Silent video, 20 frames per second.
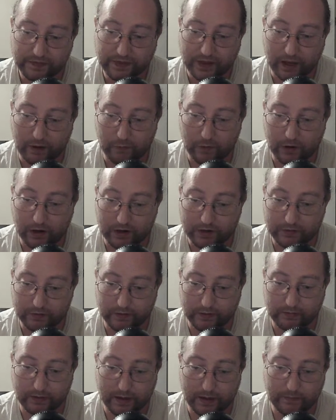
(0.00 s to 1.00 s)
I walked
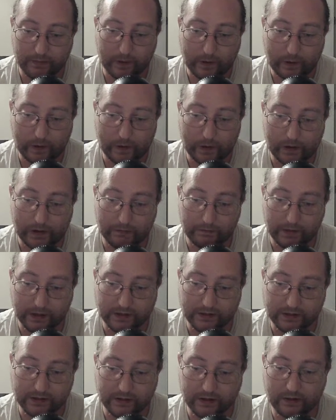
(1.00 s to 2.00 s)
with my pole on
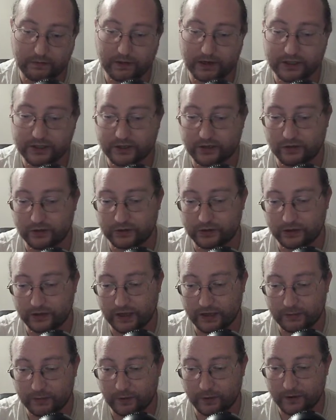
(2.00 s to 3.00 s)
my shoulder
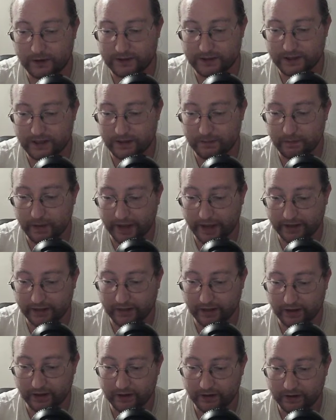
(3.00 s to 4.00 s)
like boys did back
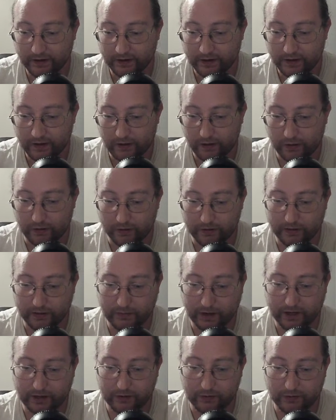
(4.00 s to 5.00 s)
then, holding
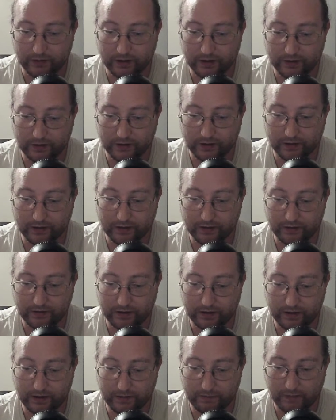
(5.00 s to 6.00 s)
my creel in
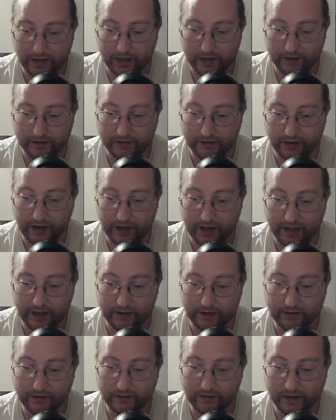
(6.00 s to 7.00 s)
my other
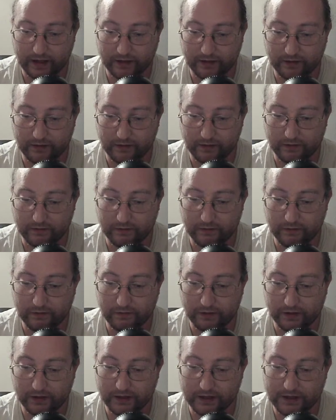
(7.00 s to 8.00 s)
hand like a
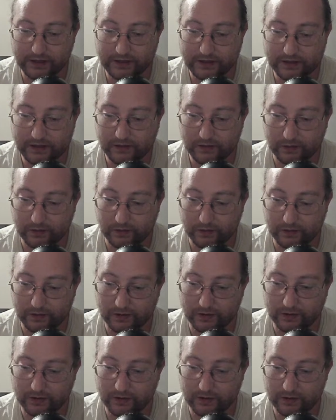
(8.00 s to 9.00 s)
valise
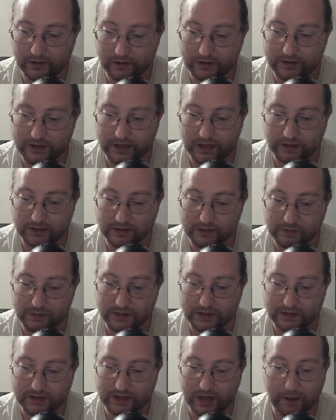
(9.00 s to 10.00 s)
or a
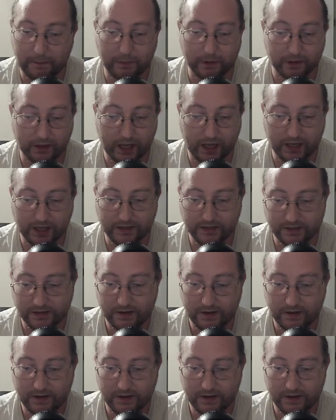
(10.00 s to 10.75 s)
salesman's sample case.